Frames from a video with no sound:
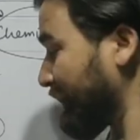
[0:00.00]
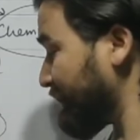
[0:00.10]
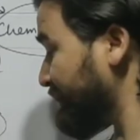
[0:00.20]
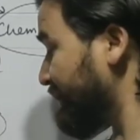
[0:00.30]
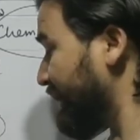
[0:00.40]

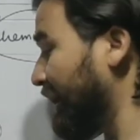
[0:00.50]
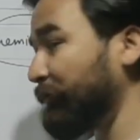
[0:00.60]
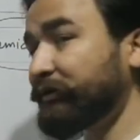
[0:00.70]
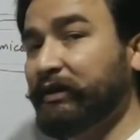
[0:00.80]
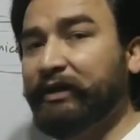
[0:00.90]
is
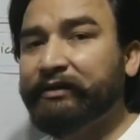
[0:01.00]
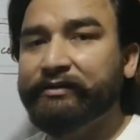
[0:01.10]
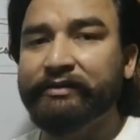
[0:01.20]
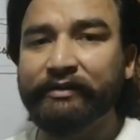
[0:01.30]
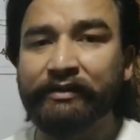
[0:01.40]
allowing the
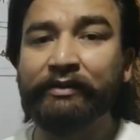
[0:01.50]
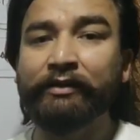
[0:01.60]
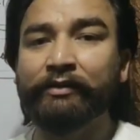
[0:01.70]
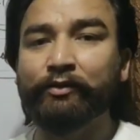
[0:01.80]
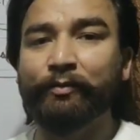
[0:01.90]
electricity
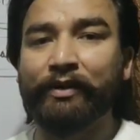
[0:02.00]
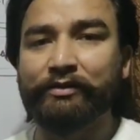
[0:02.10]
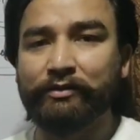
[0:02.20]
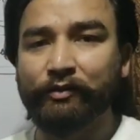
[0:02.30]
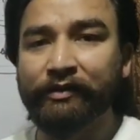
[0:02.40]
to
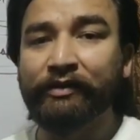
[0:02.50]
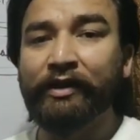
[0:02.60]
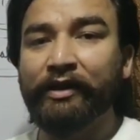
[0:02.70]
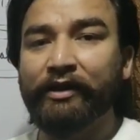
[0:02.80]
pass through it.